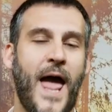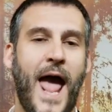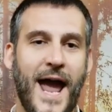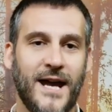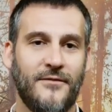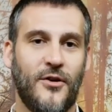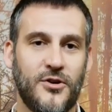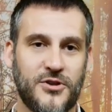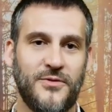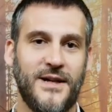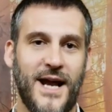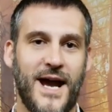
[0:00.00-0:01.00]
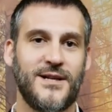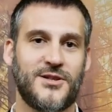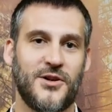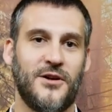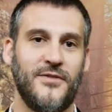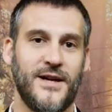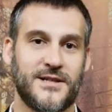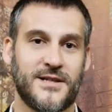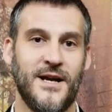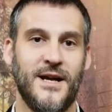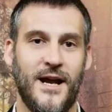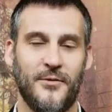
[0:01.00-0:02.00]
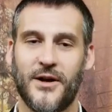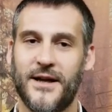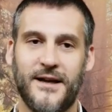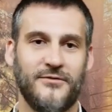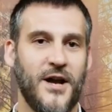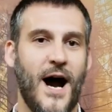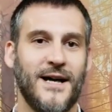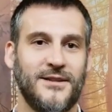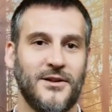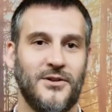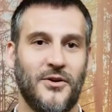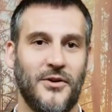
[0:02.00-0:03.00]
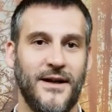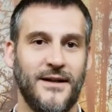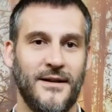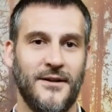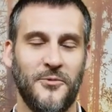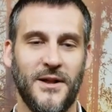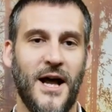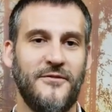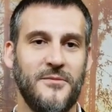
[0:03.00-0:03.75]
anniversary day service, and we're going to give God the glory. We'd love